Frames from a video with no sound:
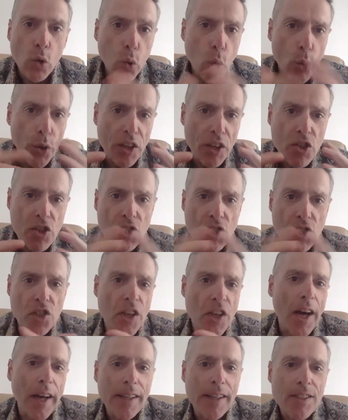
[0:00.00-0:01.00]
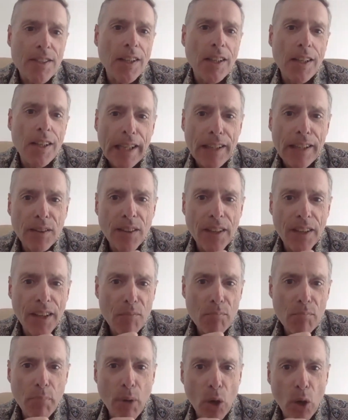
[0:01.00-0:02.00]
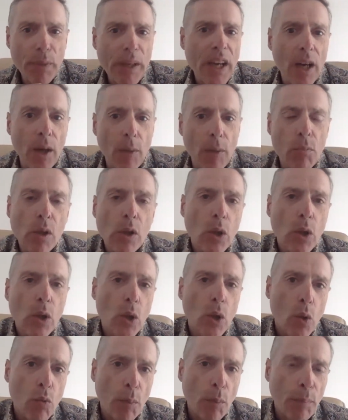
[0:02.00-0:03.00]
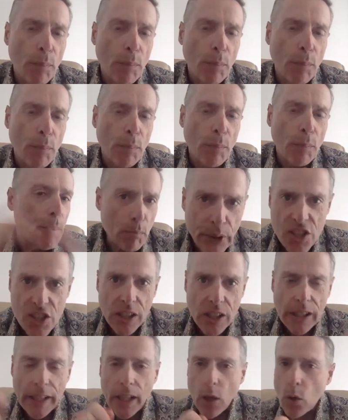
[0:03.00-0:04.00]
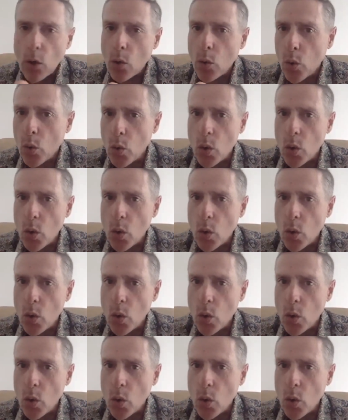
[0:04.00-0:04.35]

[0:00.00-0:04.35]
Lunar Society in Birmingham were people like Priestley,